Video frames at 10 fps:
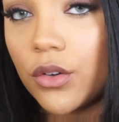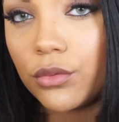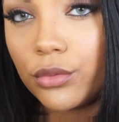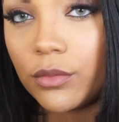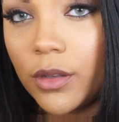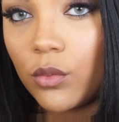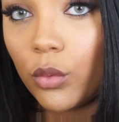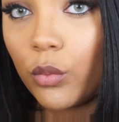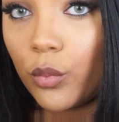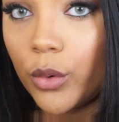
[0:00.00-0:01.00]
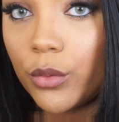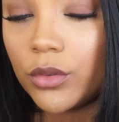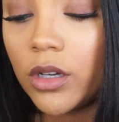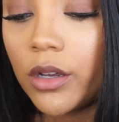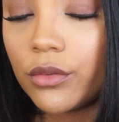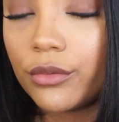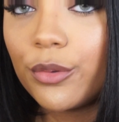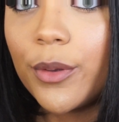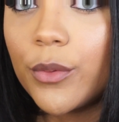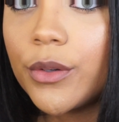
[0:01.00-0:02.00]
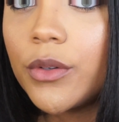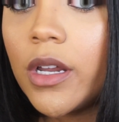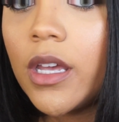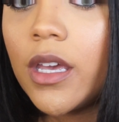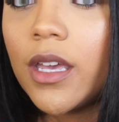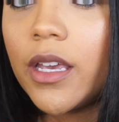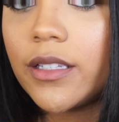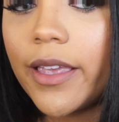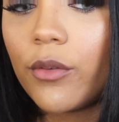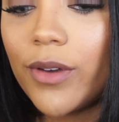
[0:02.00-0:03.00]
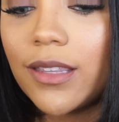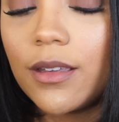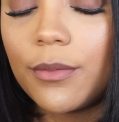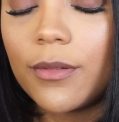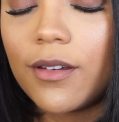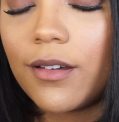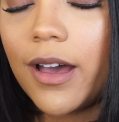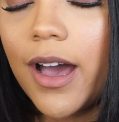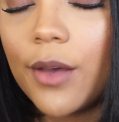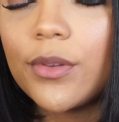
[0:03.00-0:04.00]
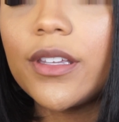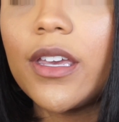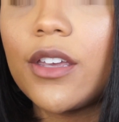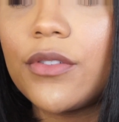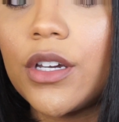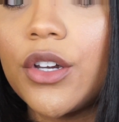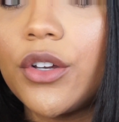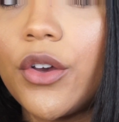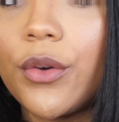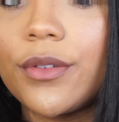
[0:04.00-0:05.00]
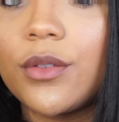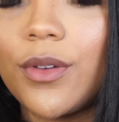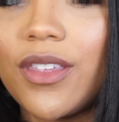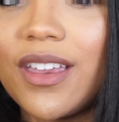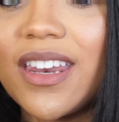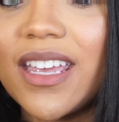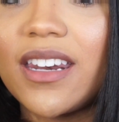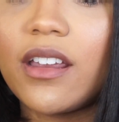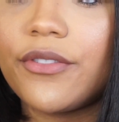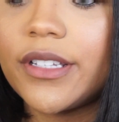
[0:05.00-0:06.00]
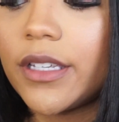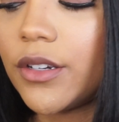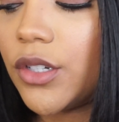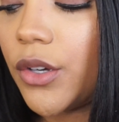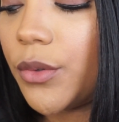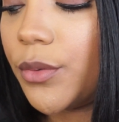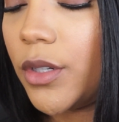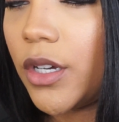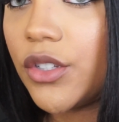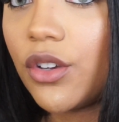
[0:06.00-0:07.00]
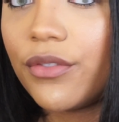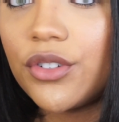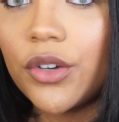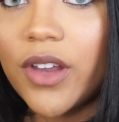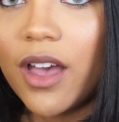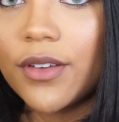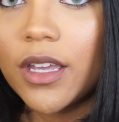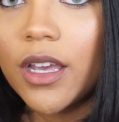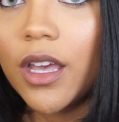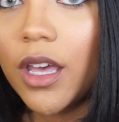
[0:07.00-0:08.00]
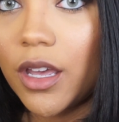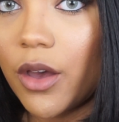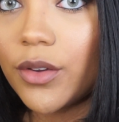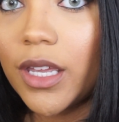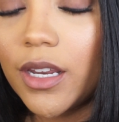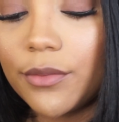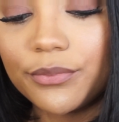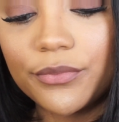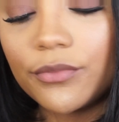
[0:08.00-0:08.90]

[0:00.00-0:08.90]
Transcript: Ruby Woo. Ruby Woo is a red lip I believe goes with any and every skin tone. So if you don't have it, go get it.